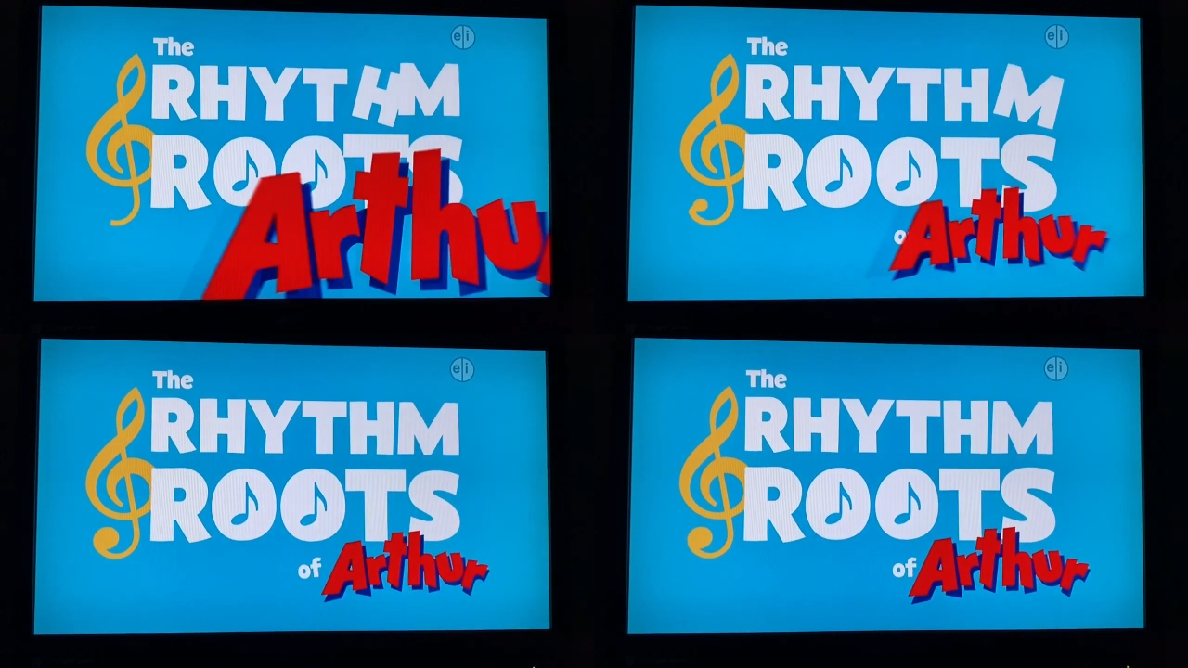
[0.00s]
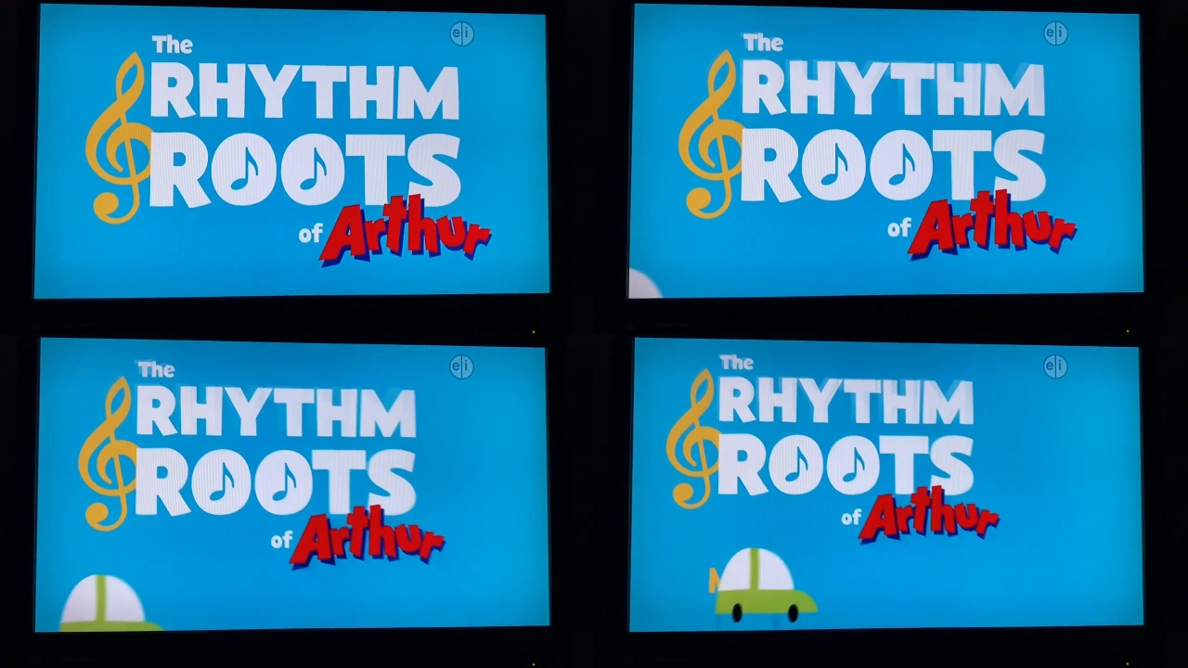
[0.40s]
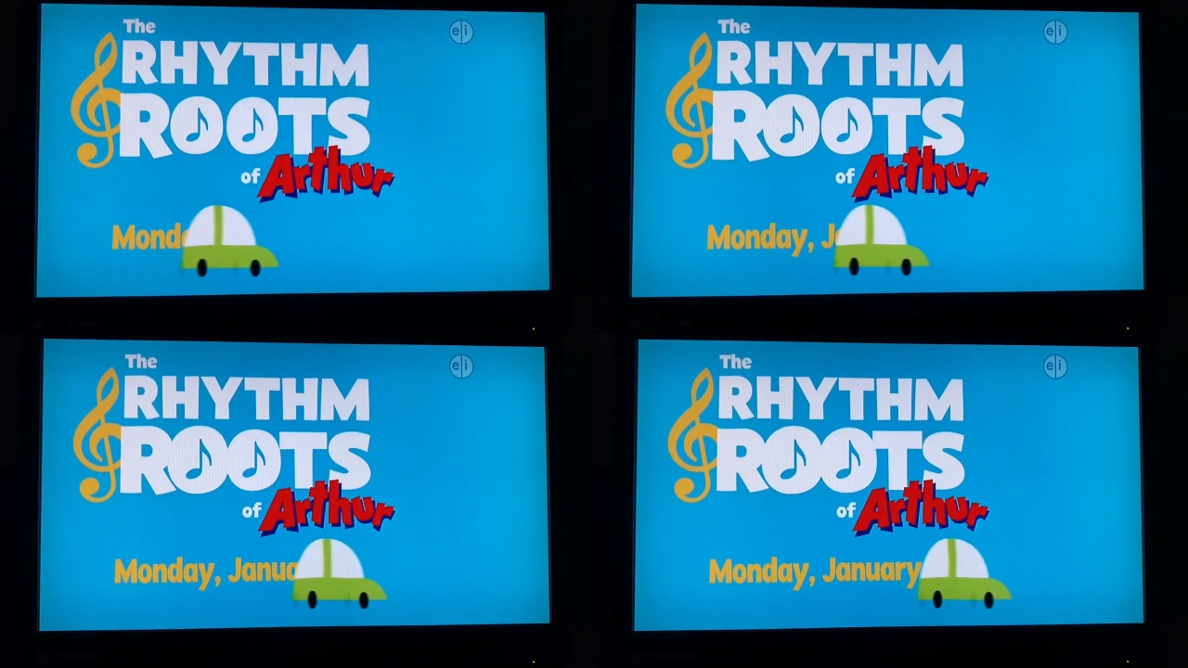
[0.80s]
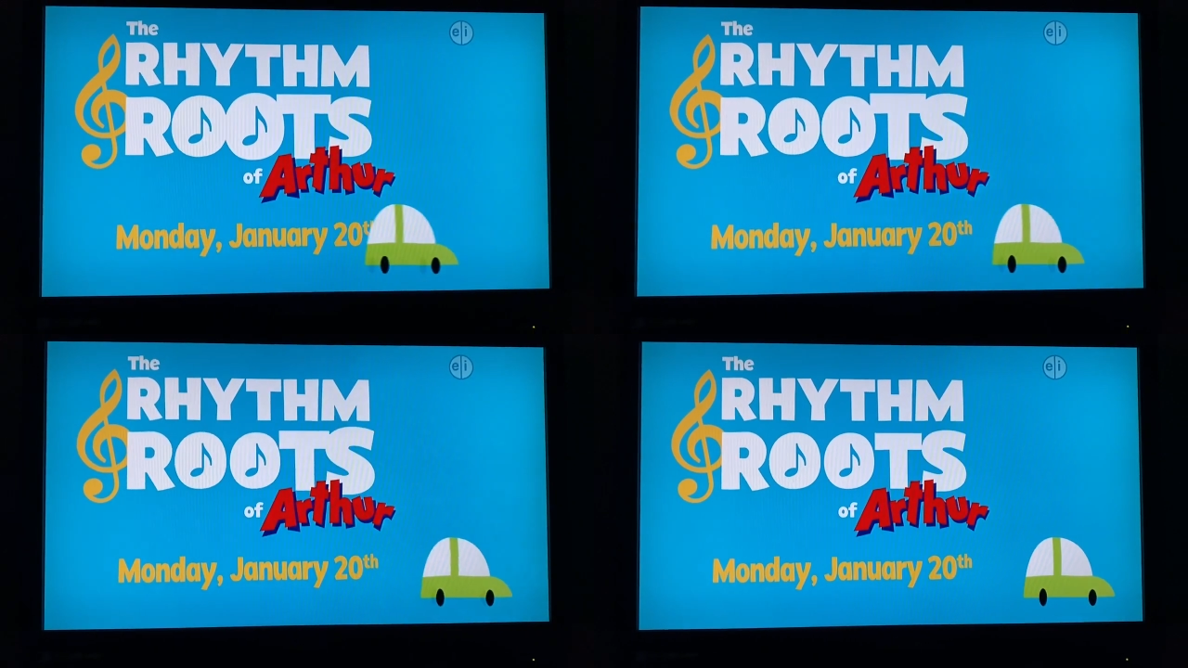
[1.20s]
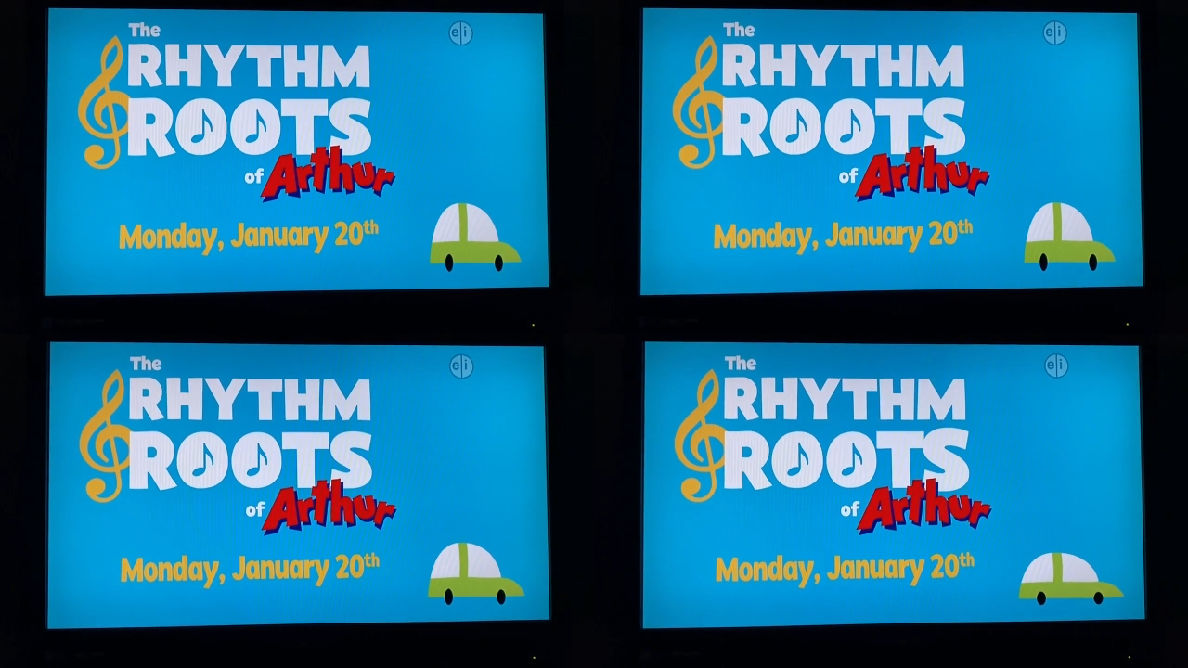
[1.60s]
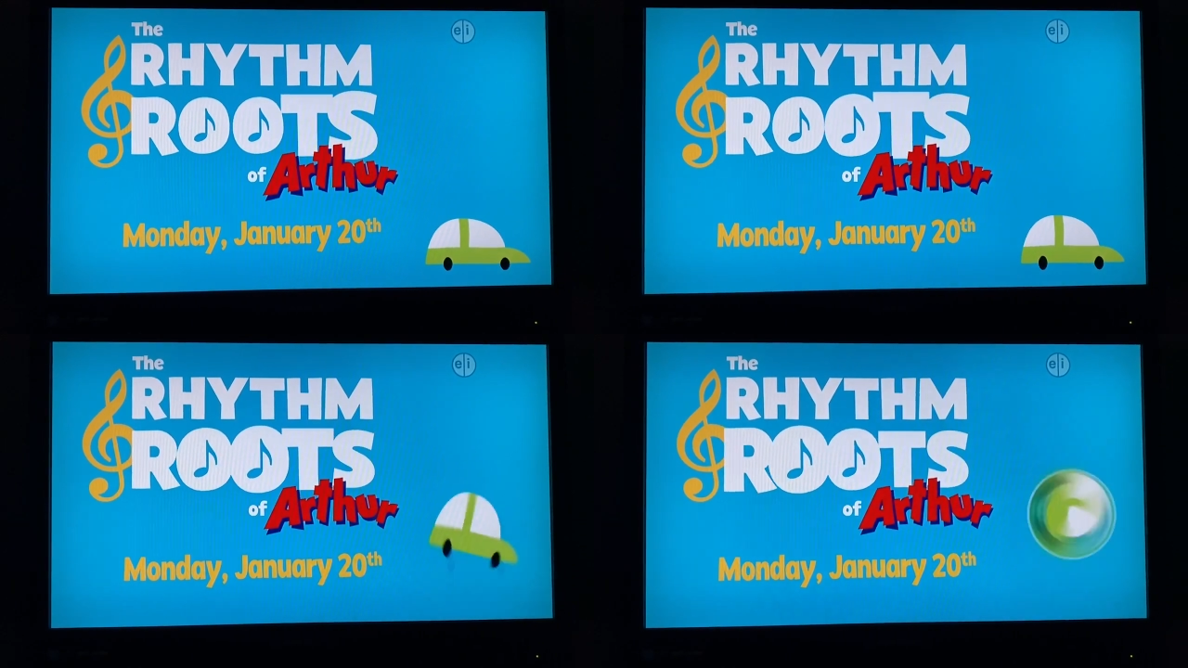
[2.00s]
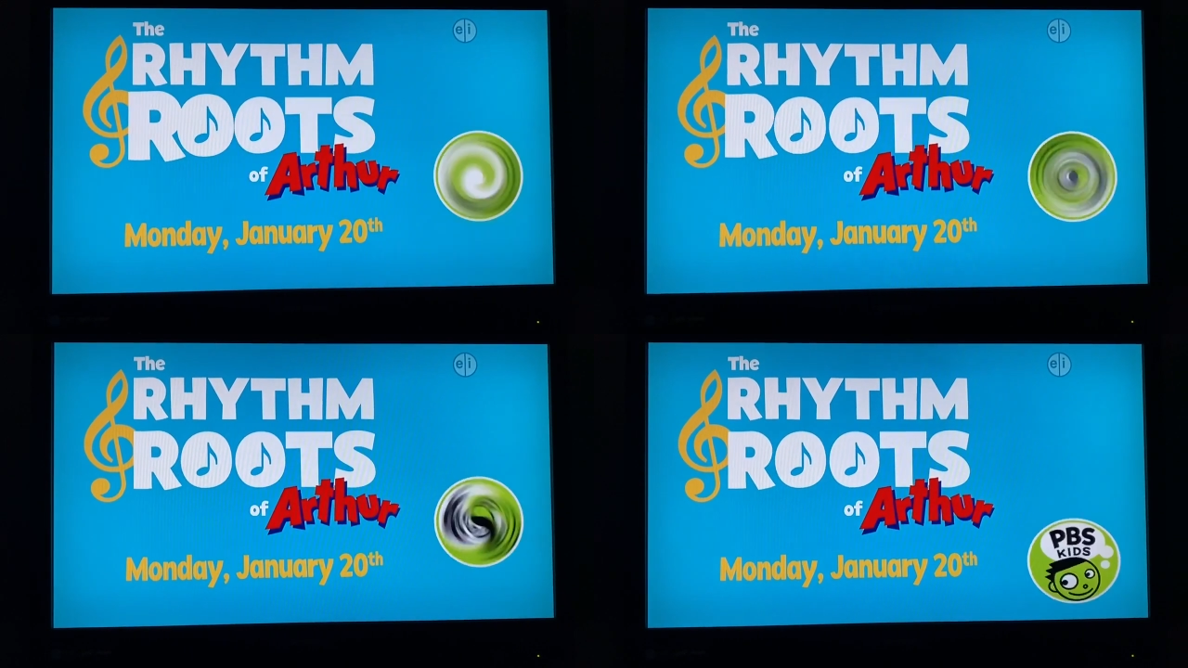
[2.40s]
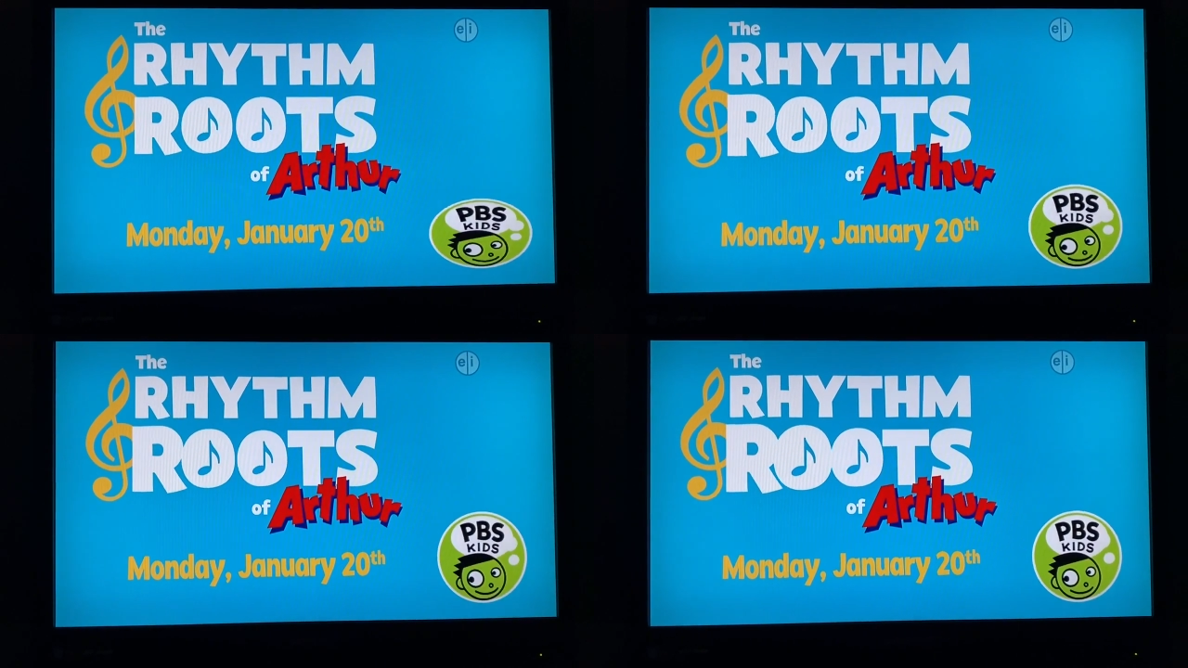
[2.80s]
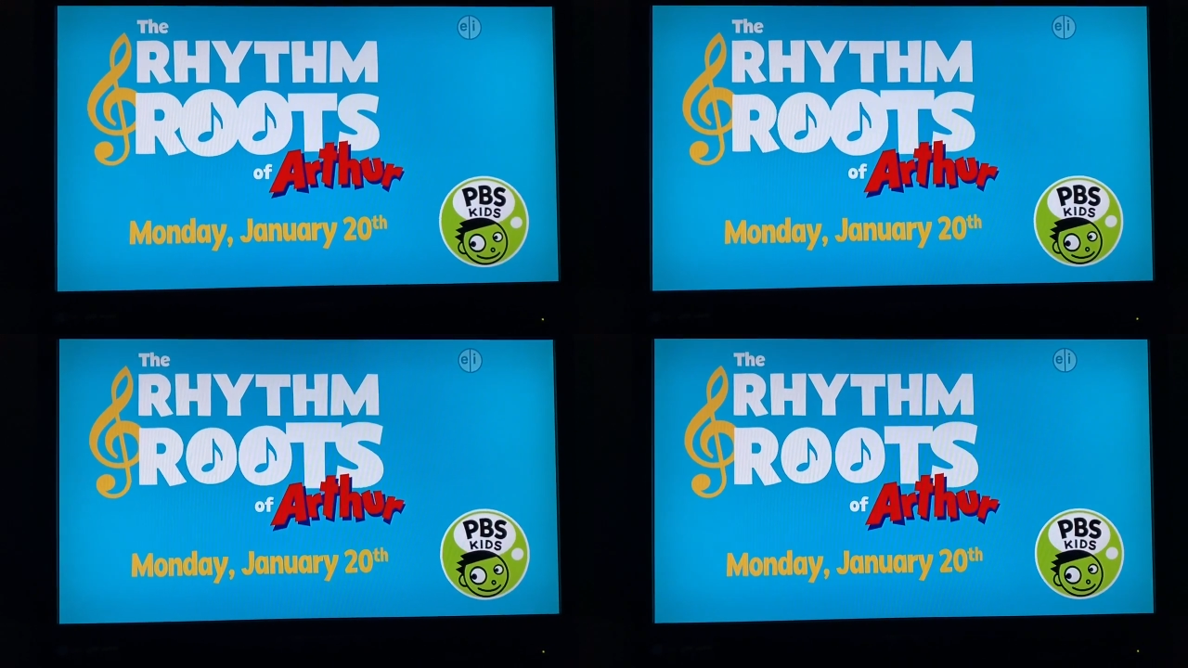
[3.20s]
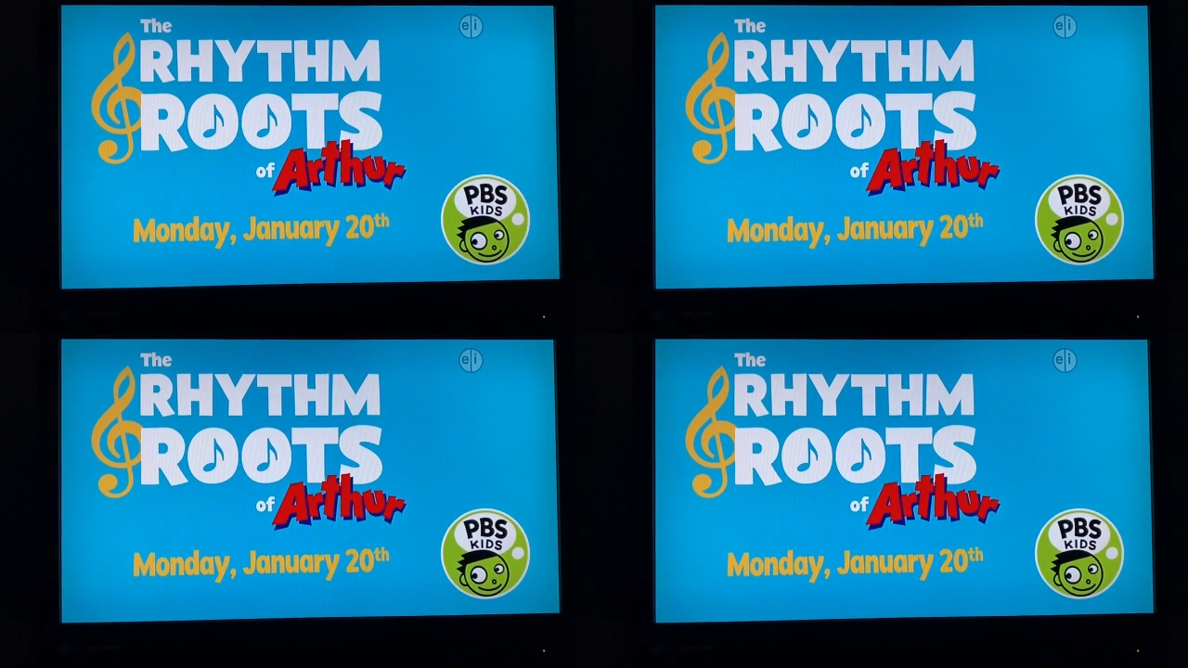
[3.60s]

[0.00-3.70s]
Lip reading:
No face is visible, so there are no lips to read.